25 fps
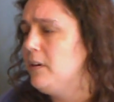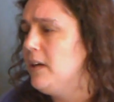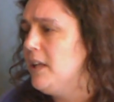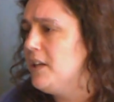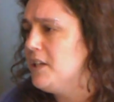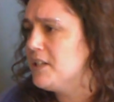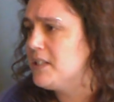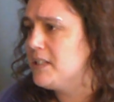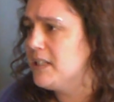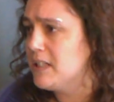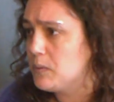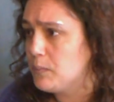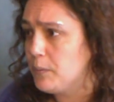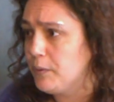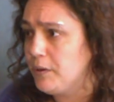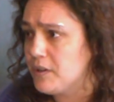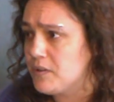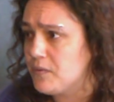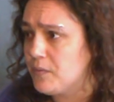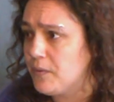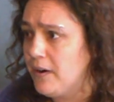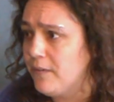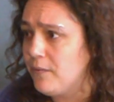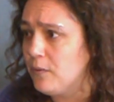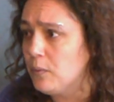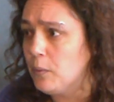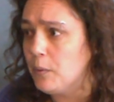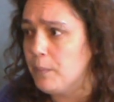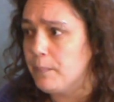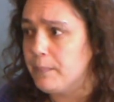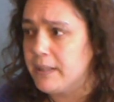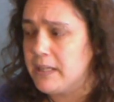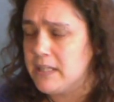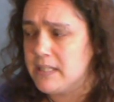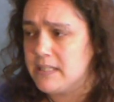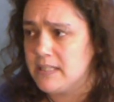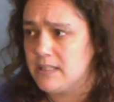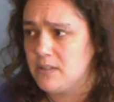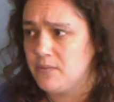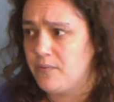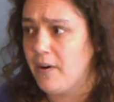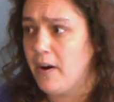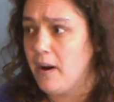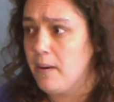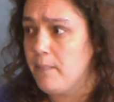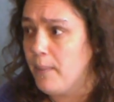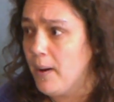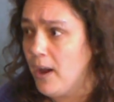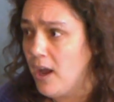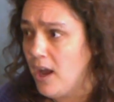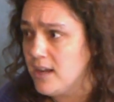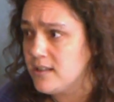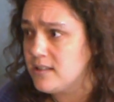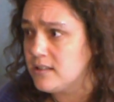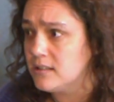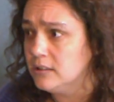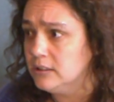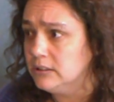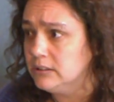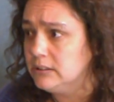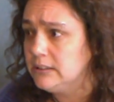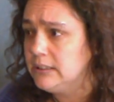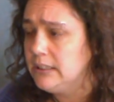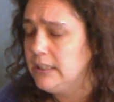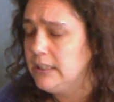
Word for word: religious experience for everyone, because it's very personal.